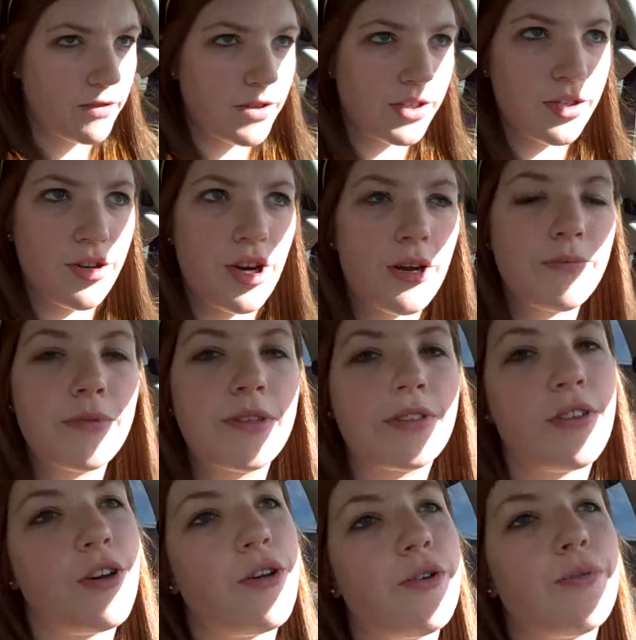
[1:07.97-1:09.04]
of the script.
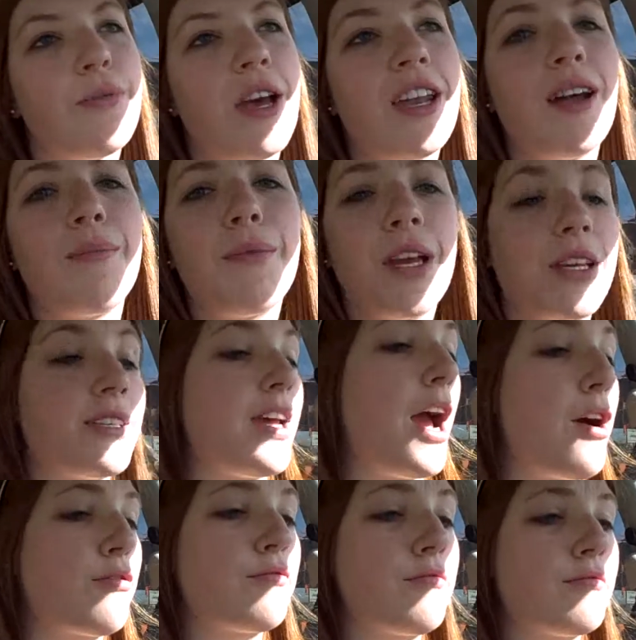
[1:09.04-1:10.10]
So, and I'm like
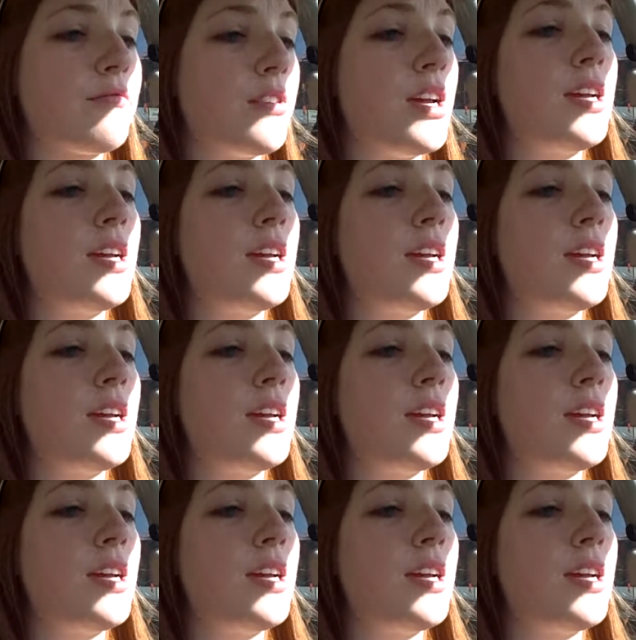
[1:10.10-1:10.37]
down